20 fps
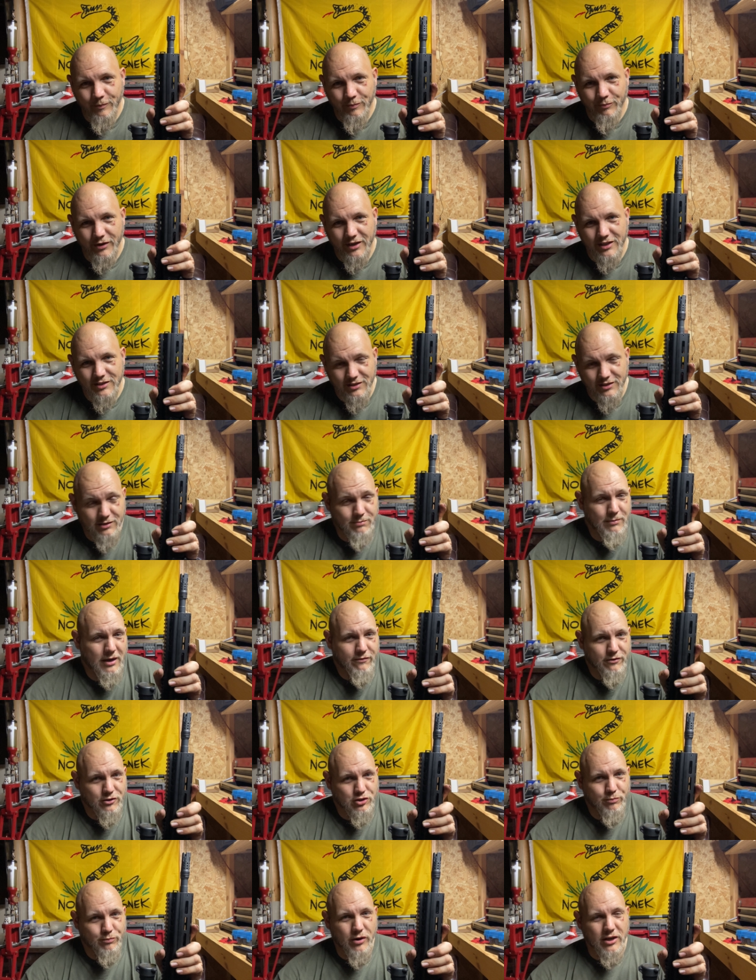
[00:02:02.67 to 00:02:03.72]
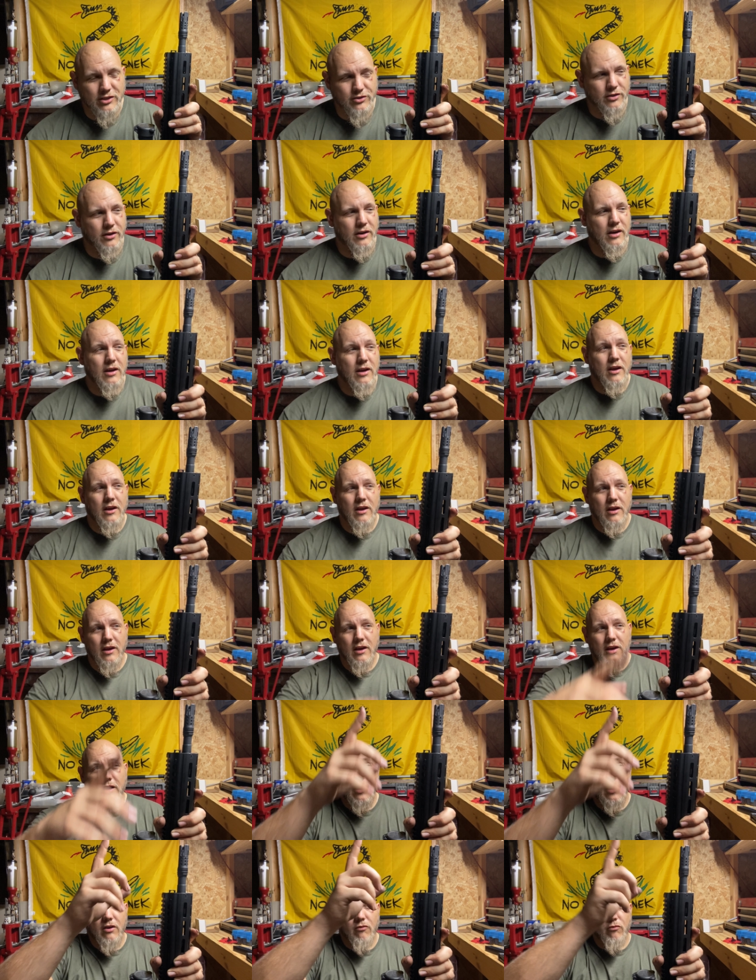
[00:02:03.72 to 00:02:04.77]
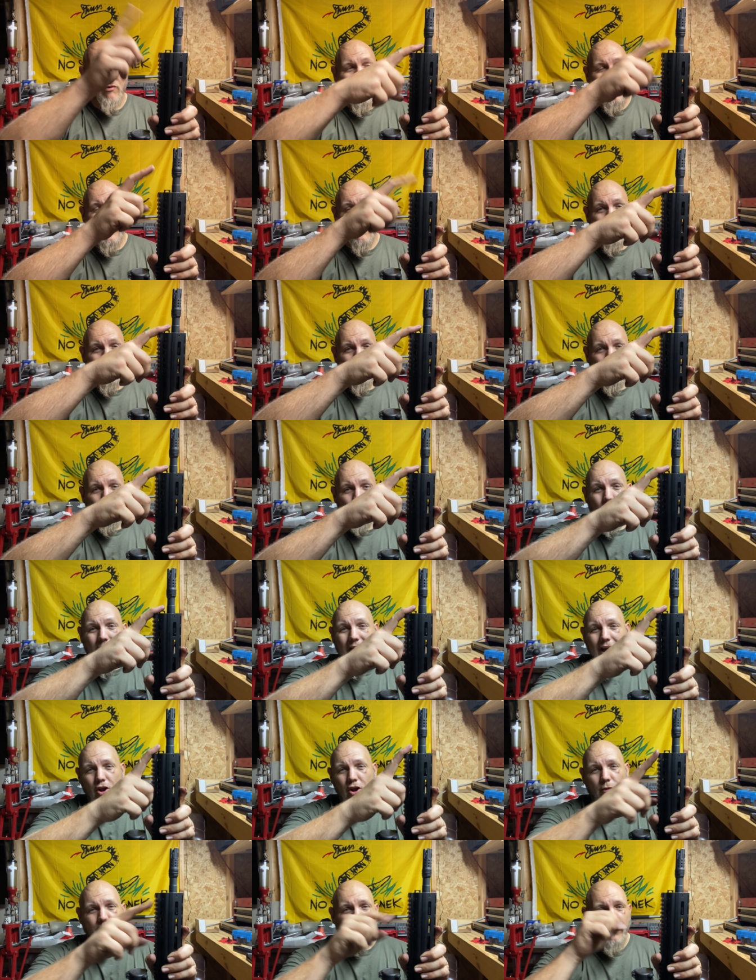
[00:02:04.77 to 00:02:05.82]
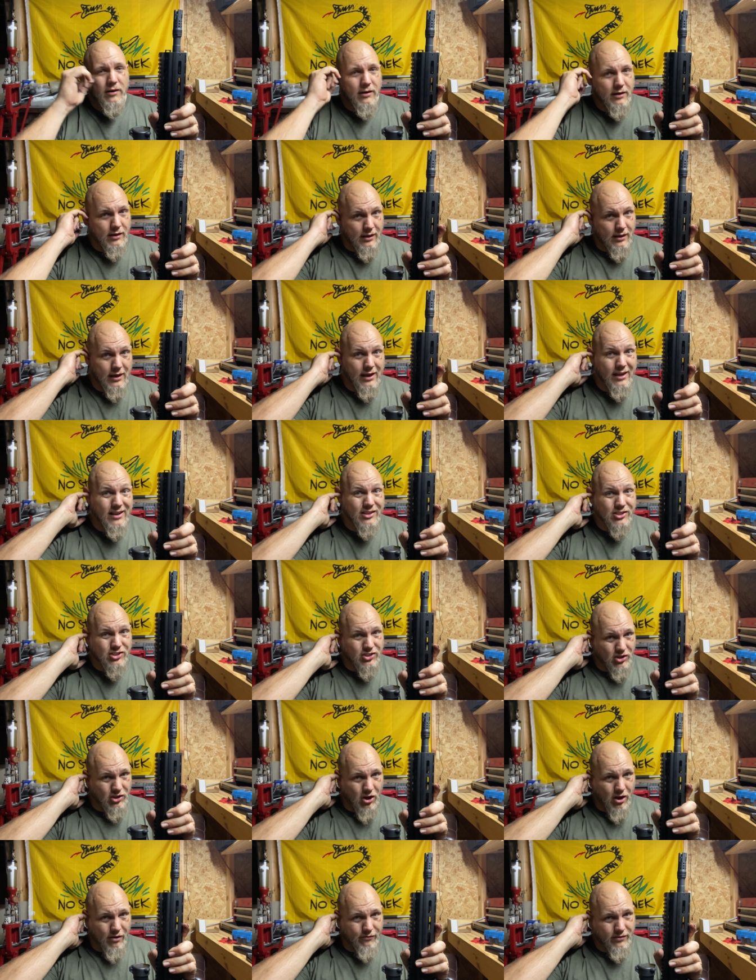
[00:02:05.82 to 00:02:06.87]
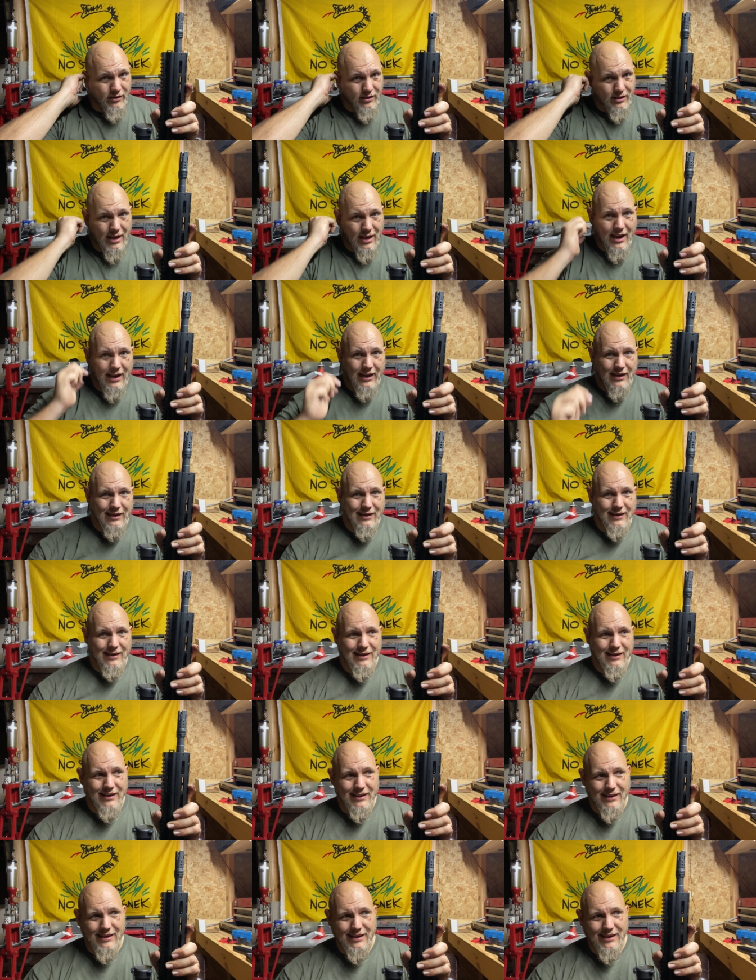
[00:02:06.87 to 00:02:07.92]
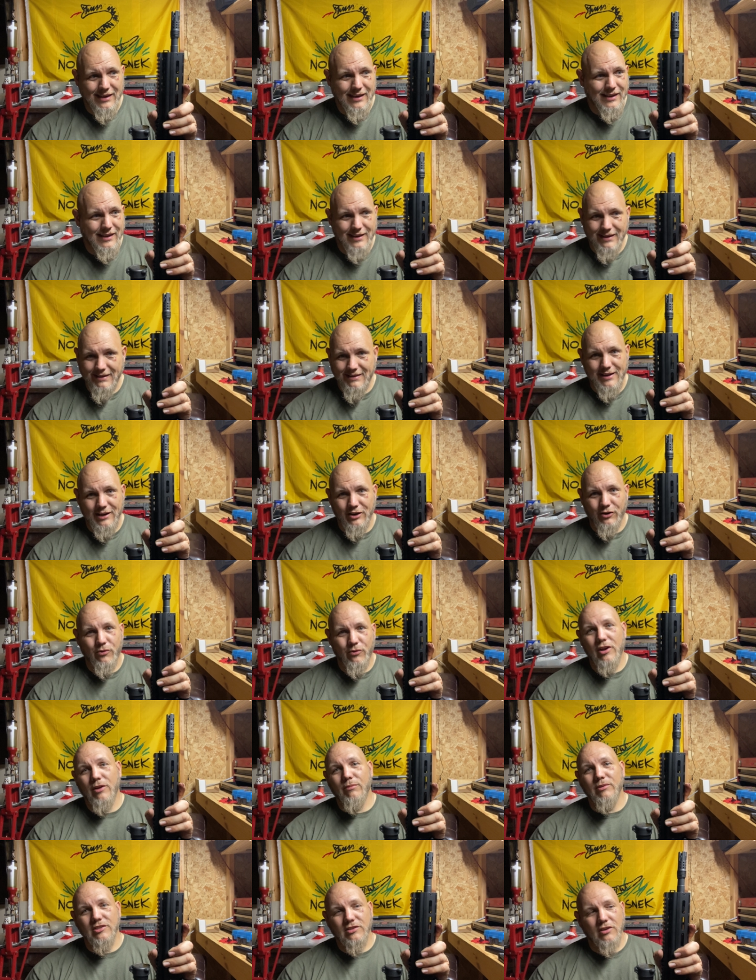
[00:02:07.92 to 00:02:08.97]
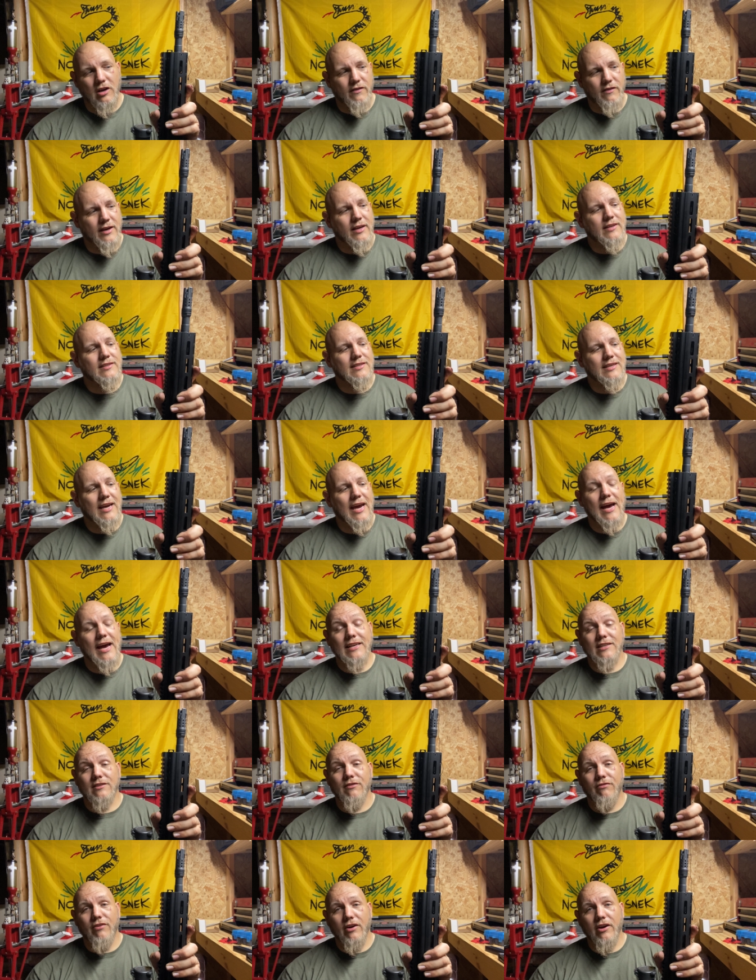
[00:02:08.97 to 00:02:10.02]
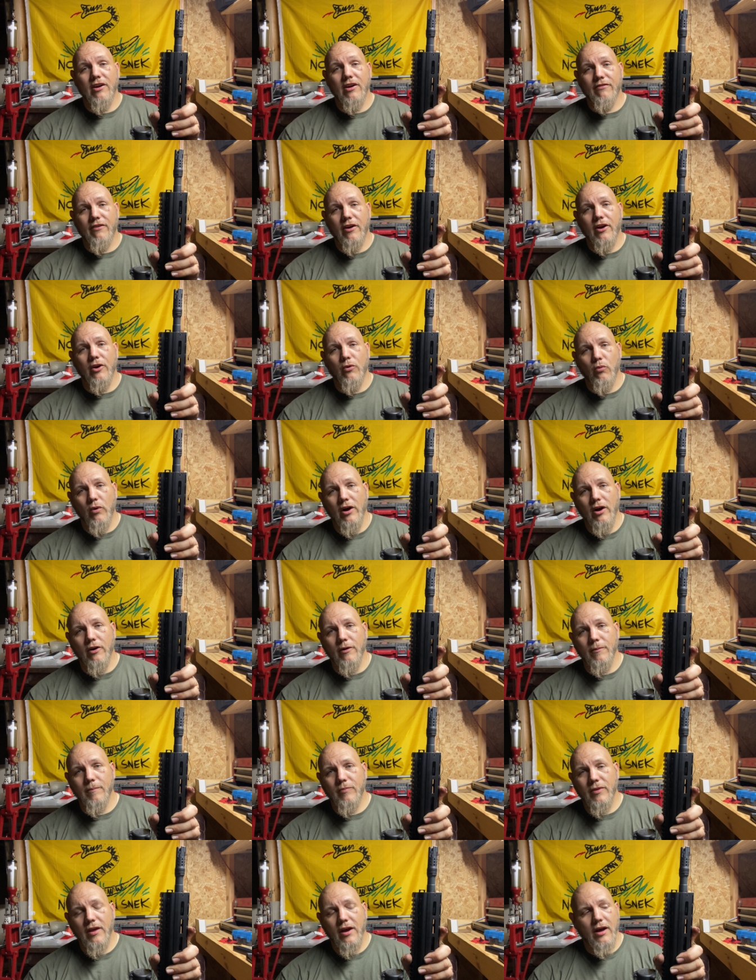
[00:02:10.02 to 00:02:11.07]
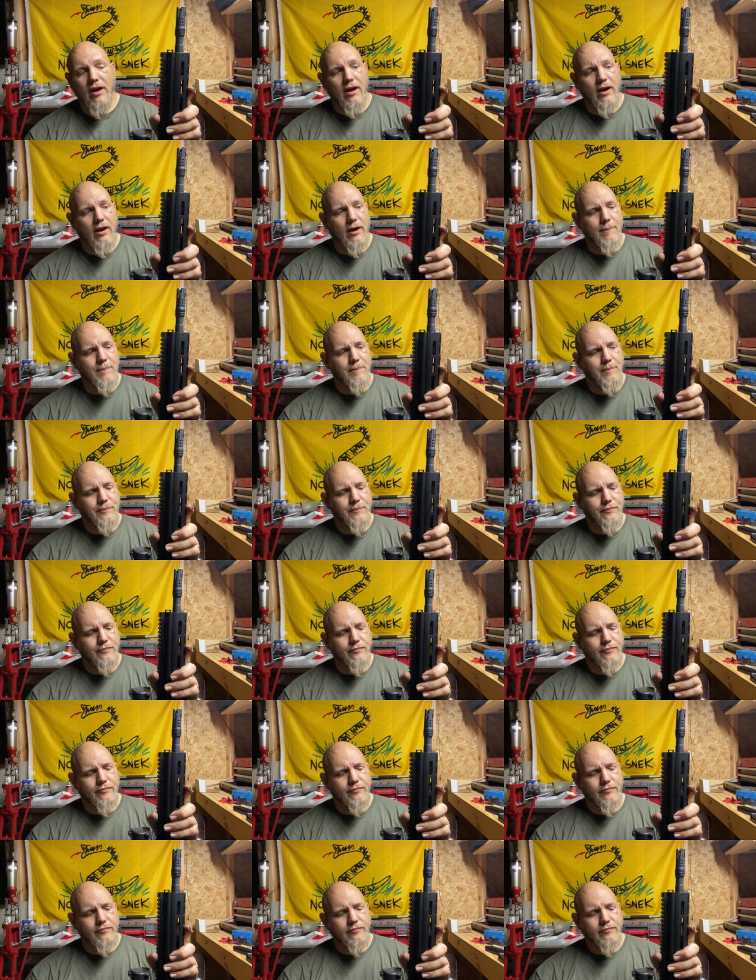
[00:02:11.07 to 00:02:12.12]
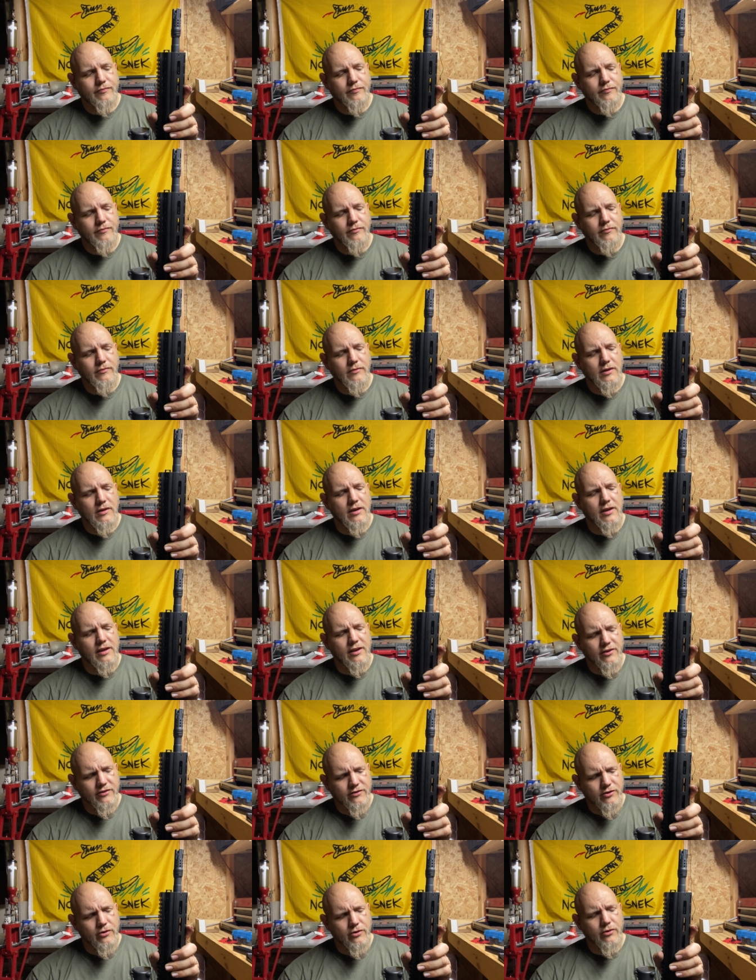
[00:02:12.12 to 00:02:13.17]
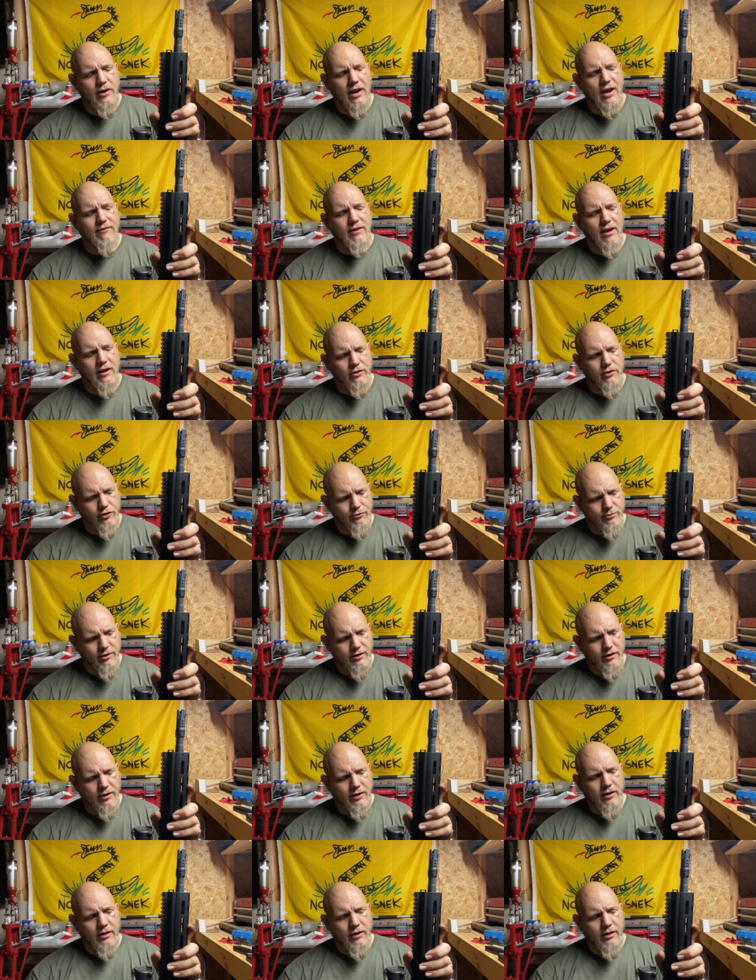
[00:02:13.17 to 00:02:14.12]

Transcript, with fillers: because it's made for suppressor. Right here on wide open, it is soft, like incredibly soft. It's gassed very, very well. Uh, it is new. I have not lubed it.